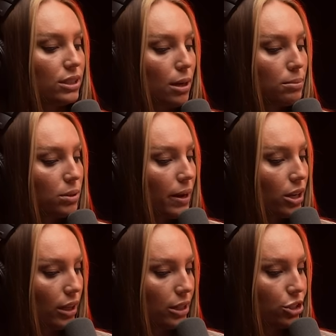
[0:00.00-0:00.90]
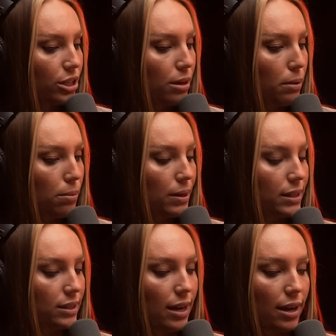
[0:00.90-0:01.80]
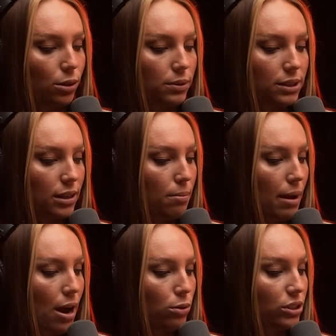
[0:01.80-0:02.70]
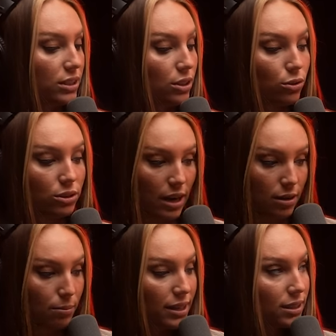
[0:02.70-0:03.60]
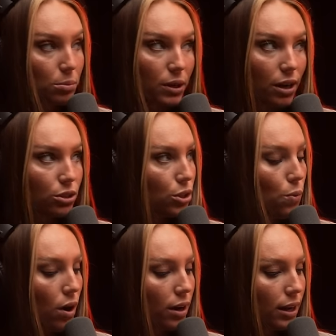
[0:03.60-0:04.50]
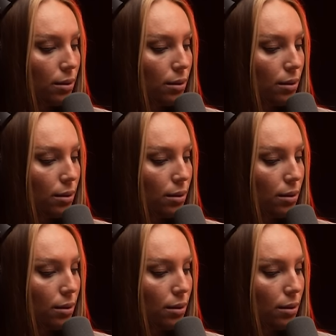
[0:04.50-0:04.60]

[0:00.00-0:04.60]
some speculation that maybe his death was somehow still done by someone else who wanted